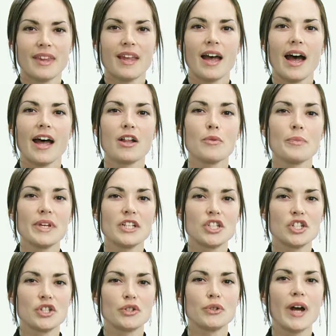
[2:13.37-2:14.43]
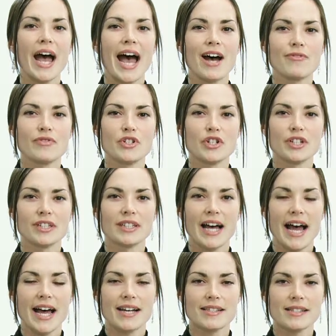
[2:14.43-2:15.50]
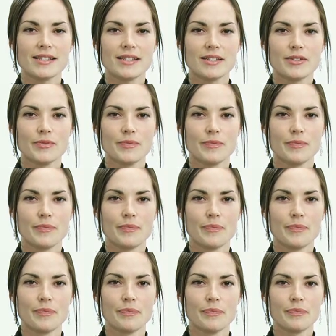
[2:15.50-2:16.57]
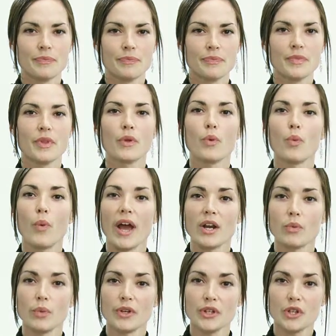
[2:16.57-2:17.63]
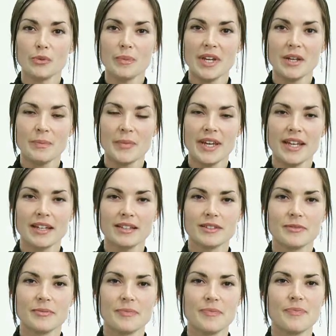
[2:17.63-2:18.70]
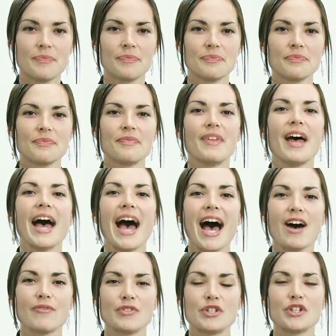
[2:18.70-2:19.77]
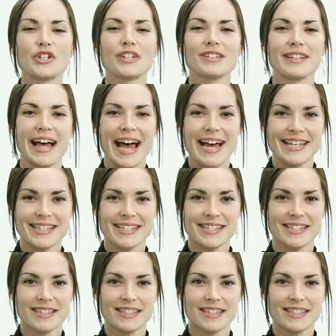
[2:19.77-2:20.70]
I'll meet you after class. When will you meet me? After class.